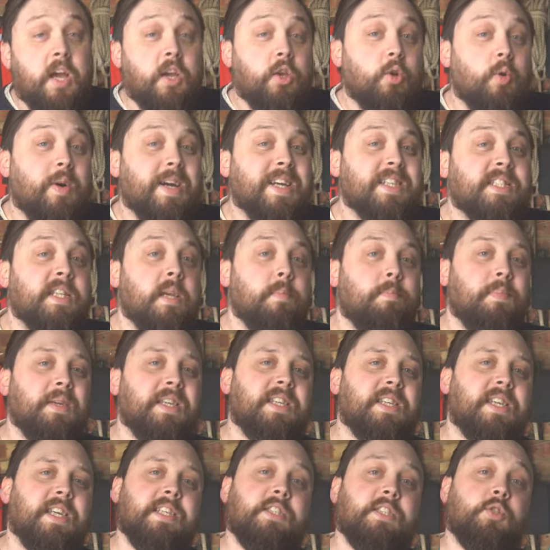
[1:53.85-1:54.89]
Your
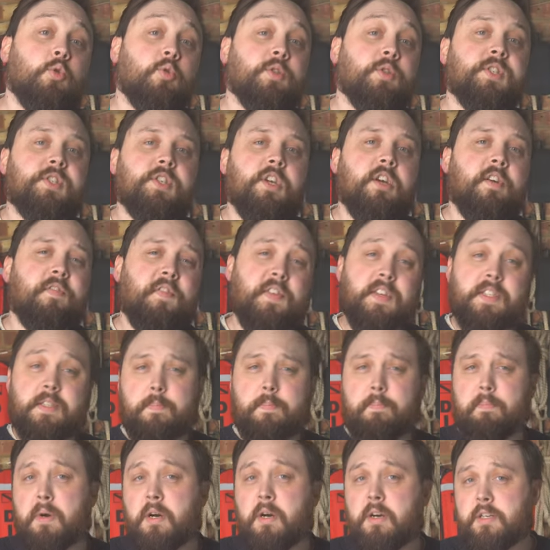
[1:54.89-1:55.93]
SMB is your surface
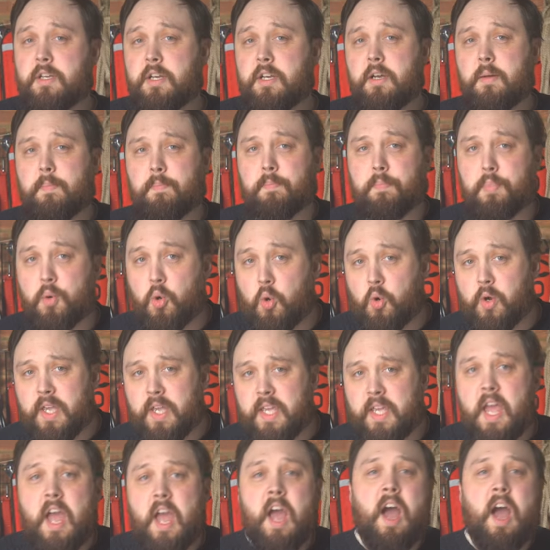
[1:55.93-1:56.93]
marker buoy.